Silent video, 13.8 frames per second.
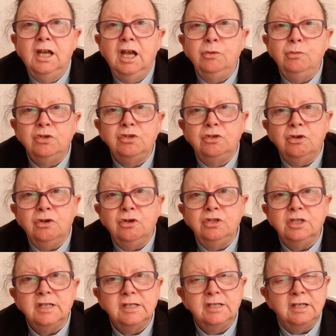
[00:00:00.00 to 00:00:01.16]
And was
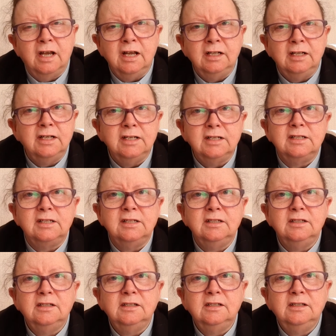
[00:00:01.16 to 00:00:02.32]
God silent
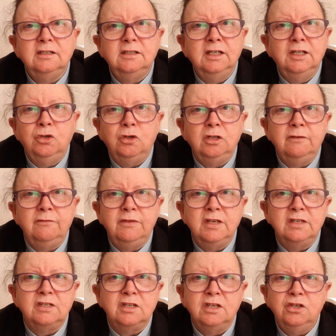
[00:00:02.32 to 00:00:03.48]
in all of
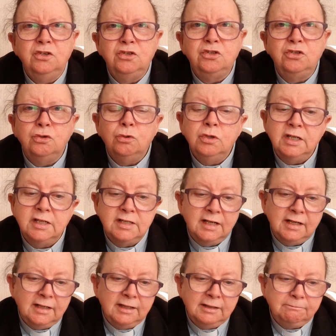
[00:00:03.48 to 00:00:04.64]
this
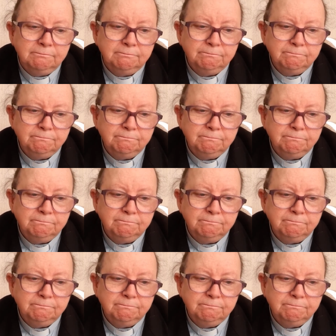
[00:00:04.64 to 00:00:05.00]
storytelling?